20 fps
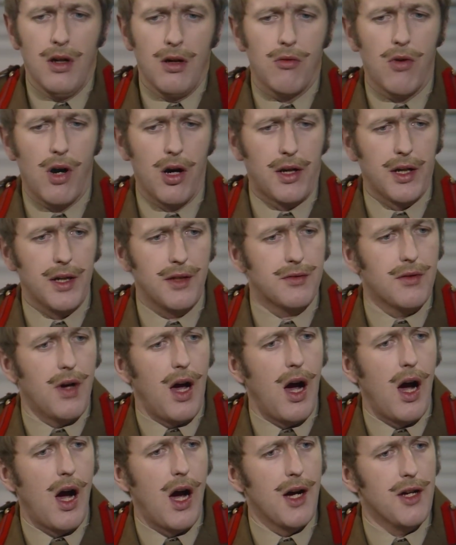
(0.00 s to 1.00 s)
Watkins,
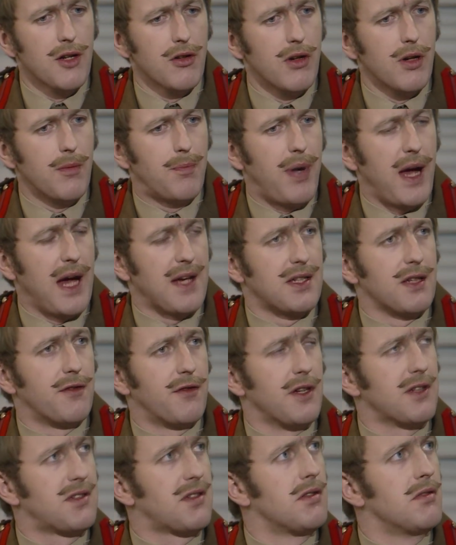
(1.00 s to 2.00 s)
are you a
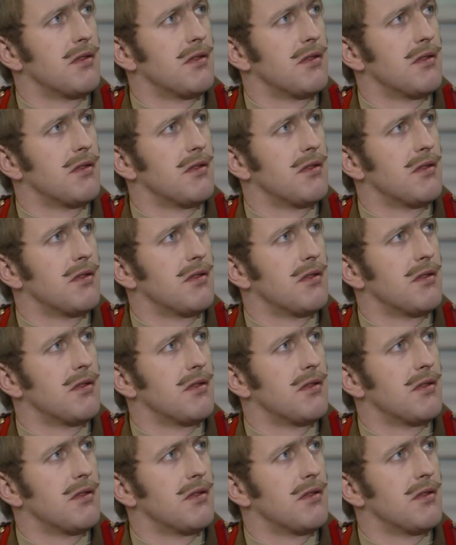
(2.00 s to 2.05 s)
pacifist?